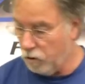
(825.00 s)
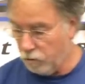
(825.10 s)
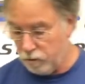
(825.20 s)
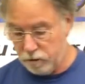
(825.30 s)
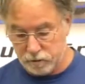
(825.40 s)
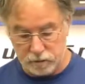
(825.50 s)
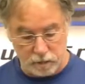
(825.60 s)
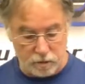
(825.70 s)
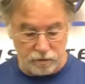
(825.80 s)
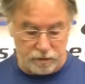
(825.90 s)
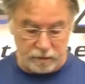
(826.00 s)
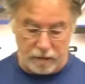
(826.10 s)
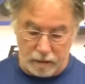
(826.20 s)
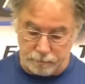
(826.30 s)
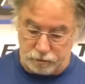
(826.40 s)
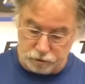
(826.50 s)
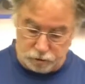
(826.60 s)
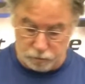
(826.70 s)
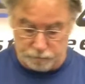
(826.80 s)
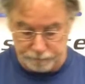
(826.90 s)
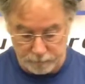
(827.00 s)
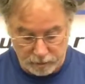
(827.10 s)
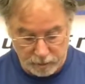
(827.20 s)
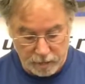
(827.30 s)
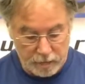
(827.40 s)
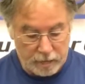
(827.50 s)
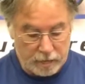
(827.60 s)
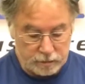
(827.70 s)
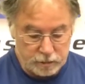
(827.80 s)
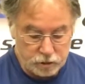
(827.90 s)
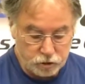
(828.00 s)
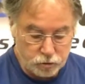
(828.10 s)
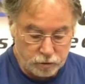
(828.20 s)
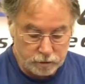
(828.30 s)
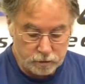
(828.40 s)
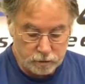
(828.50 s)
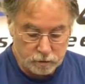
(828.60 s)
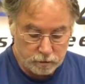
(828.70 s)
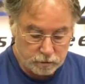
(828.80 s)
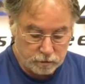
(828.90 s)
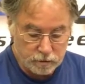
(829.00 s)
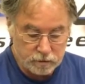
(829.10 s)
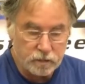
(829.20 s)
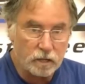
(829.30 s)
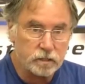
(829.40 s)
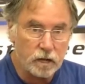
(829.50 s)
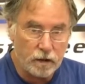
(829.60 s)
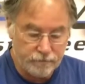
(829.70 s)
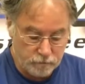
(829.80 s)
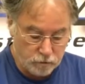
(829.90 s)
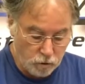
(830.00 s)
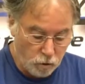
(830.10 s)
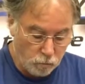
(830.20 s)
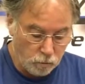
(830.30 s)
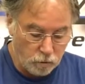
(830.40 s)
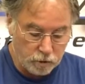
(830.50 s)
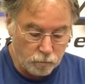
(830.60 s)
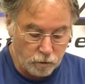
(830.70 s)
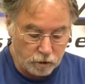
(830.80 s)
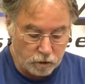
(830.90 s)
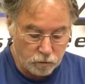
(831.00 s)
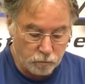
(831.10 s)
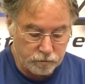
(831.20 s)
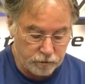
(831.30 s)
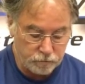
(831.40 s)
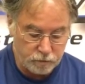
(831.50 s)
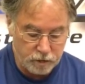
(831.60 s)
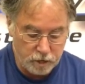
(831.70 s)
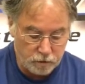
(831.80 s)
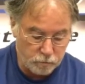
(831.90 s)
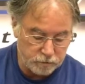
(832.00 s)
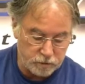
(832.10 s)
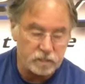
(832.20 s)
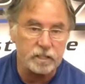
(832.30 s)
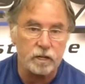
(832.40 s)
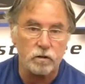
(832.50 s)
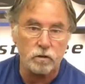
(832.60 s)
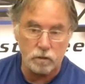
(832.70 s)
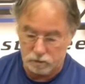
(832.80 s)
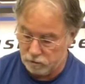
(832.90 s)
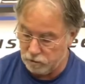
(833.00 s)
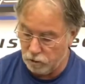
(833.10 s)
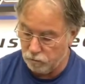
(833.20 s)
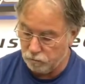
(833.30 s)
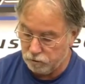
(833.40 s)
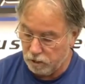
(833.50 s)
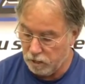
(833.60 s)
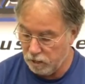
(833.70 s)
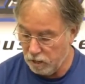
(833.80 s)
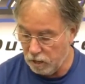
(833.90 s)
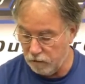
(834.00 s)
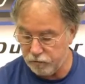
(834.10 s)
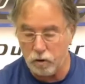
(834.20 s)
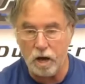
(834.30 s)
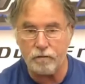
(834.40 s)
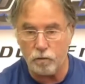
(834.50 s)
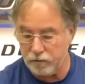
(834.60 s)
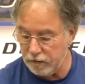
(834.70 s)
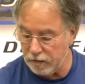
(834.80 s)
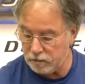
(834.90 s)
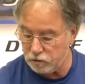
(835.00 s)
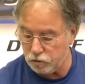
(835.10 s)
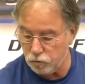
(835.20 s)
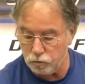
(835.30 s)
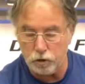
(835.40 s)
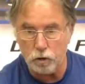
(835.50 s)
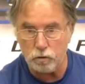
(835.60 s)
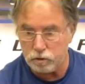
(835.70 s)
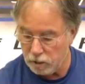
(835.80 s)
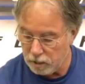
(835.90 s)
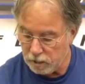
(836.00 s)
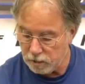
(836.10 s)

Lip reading: Whereas the other thing that happens too is this unit, this DustCuff, will only work with this one here, with this single nose. If you have one that has the dual nose,